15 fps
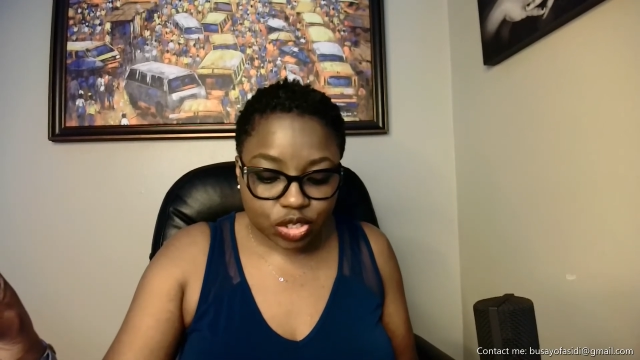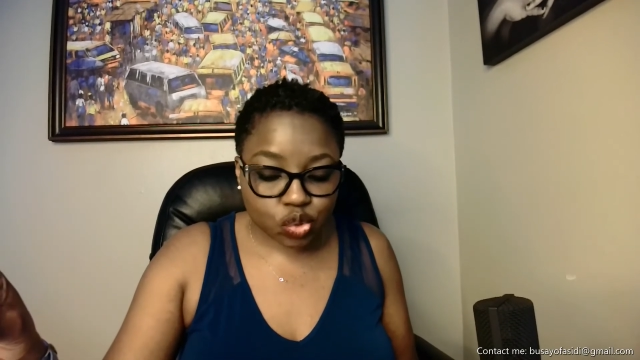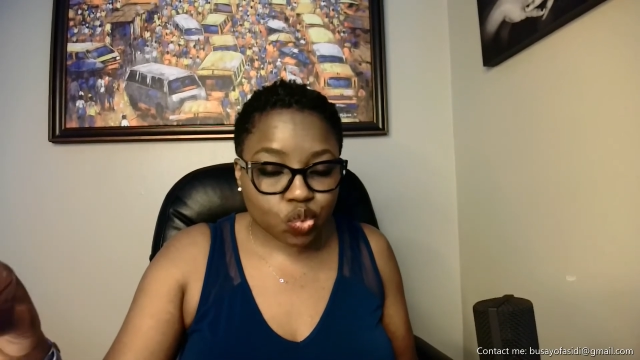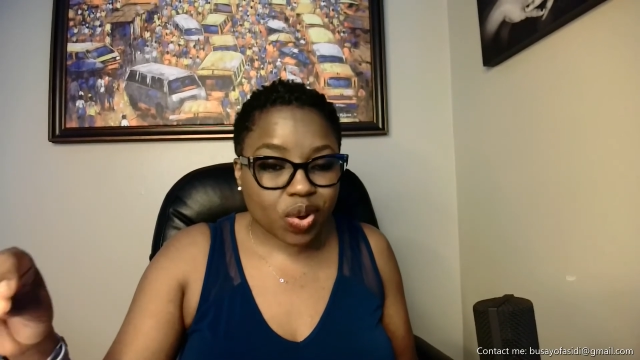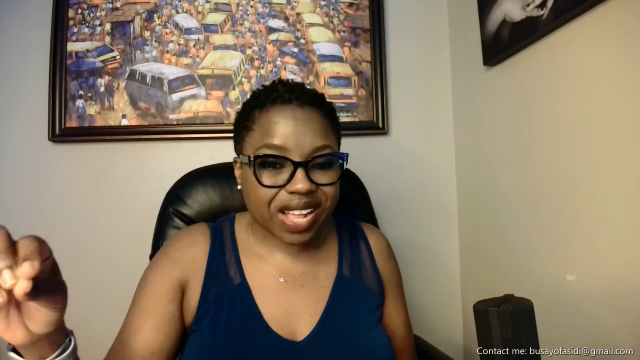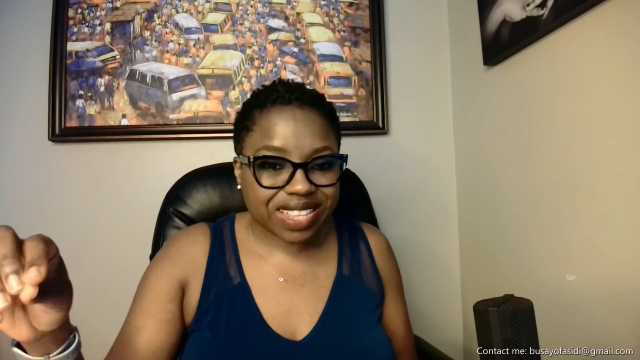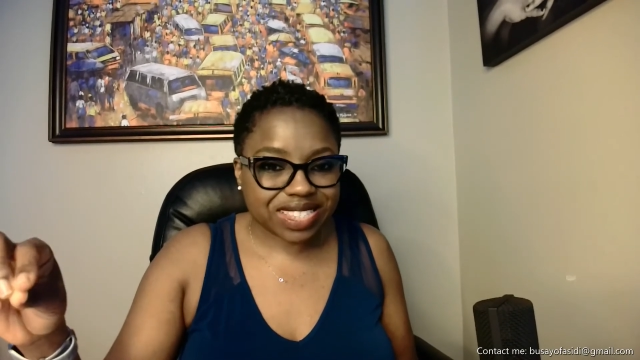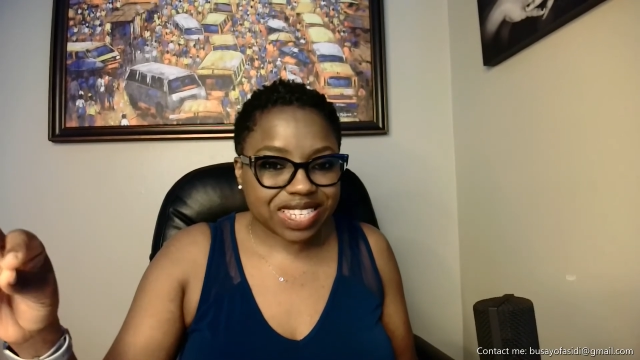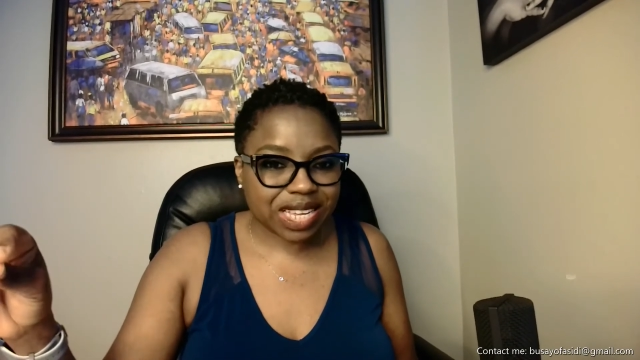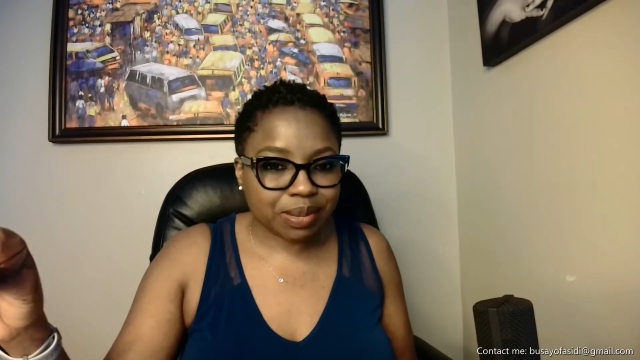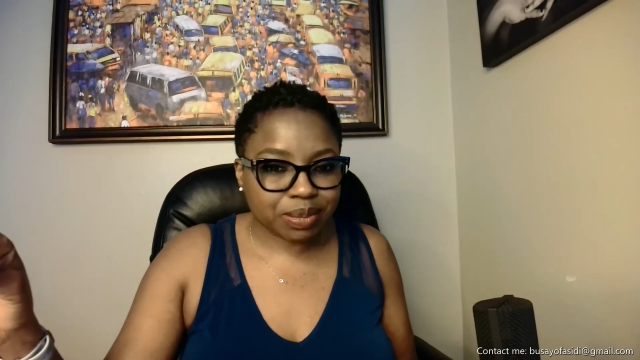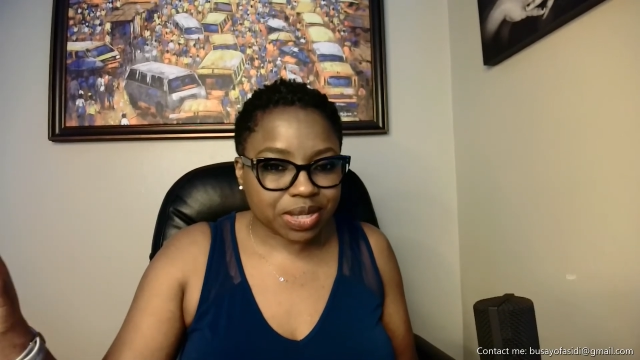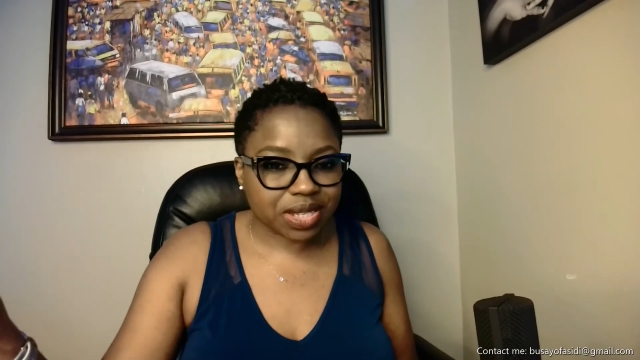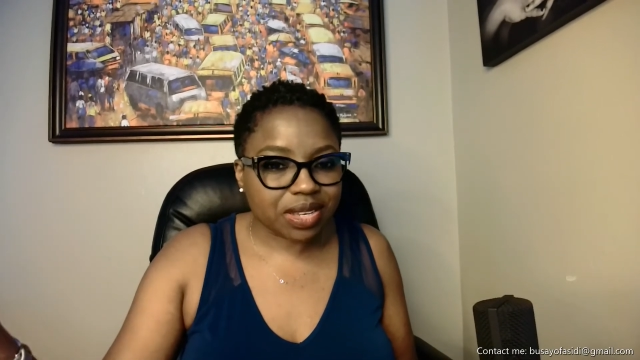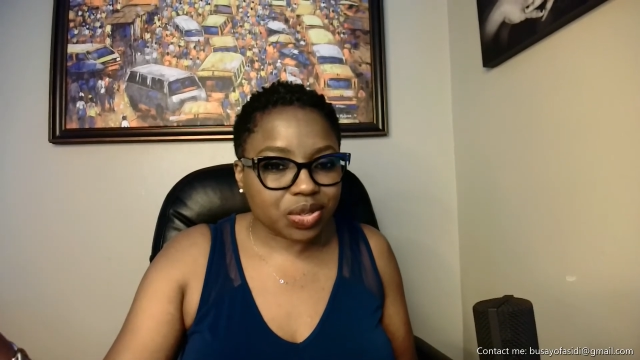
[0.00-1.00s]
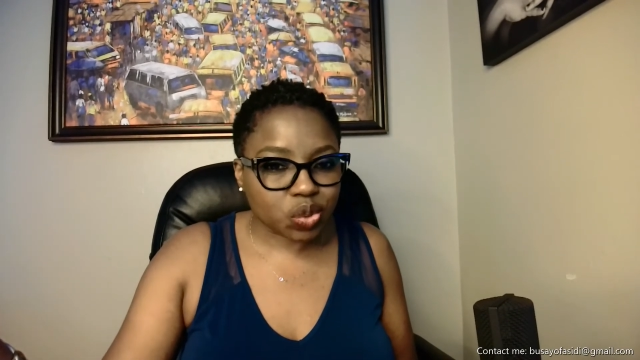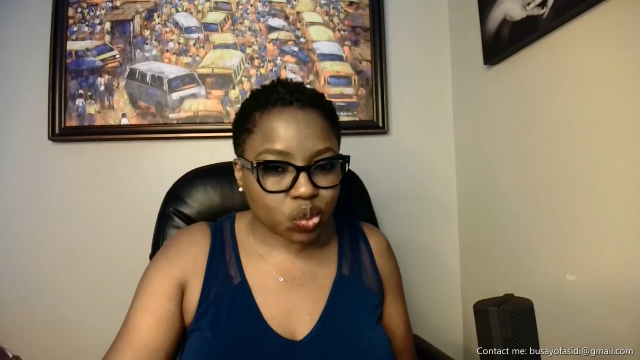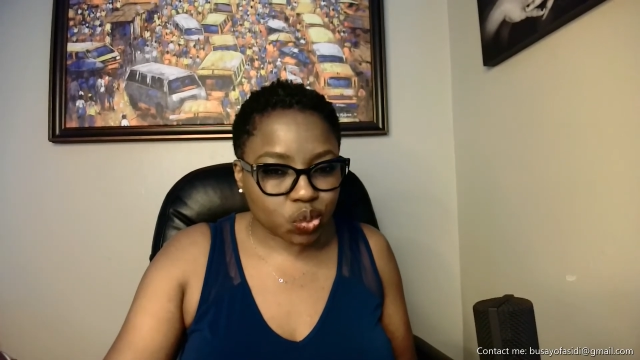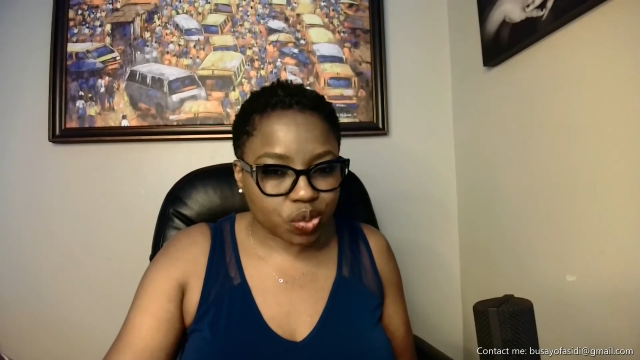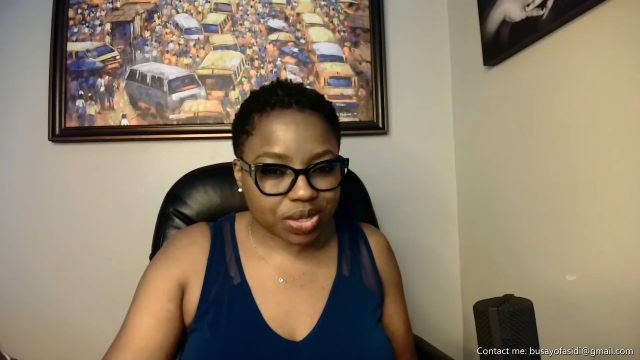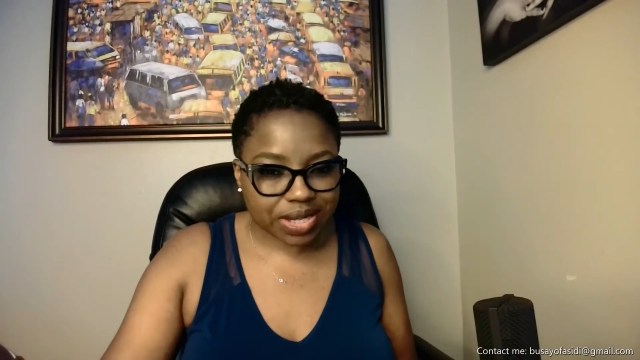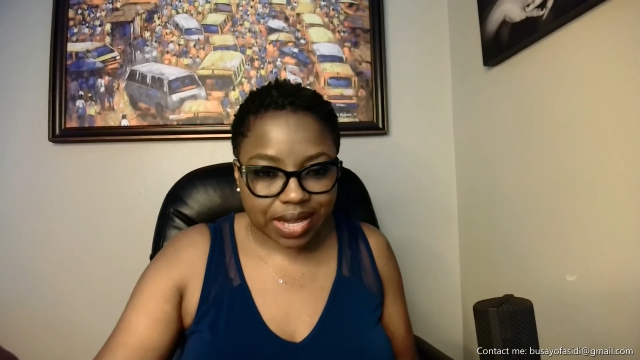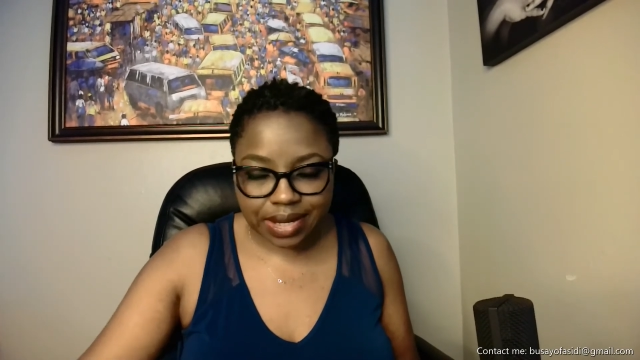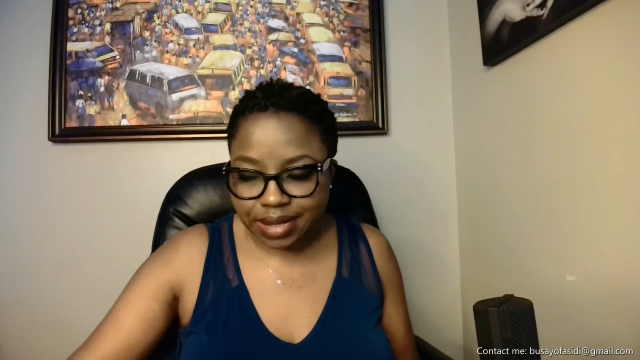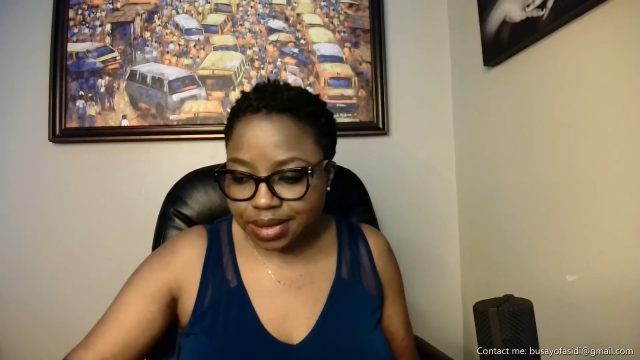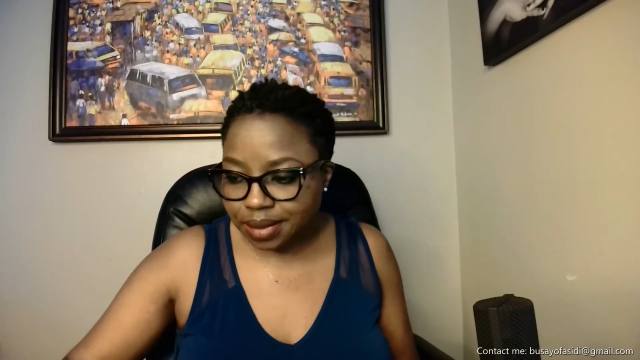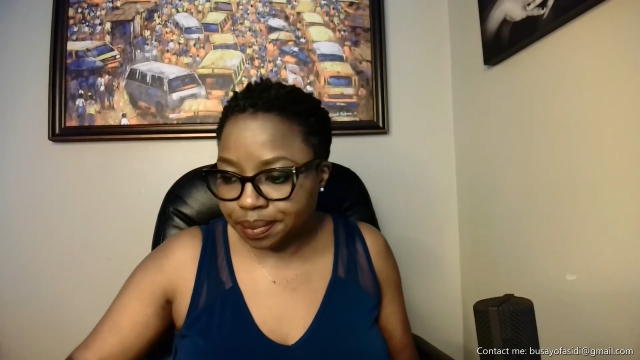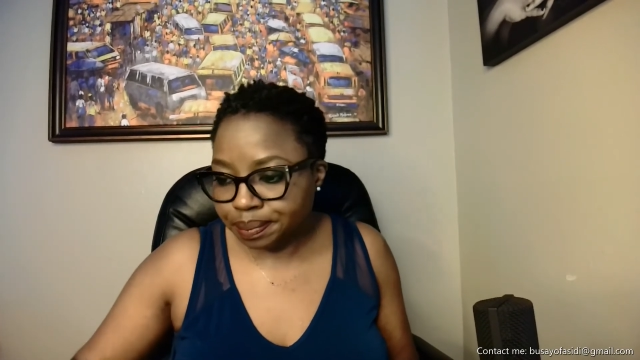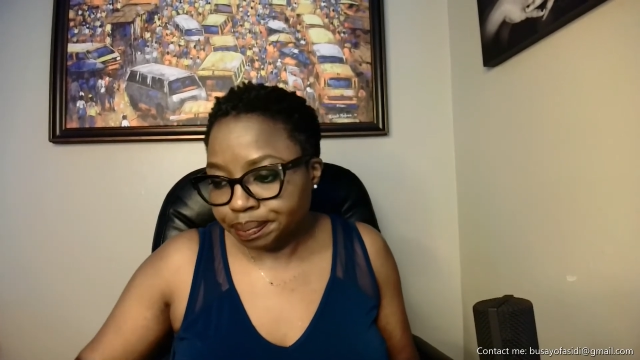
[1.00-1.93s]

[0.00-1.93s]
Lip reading: to attempt suicide.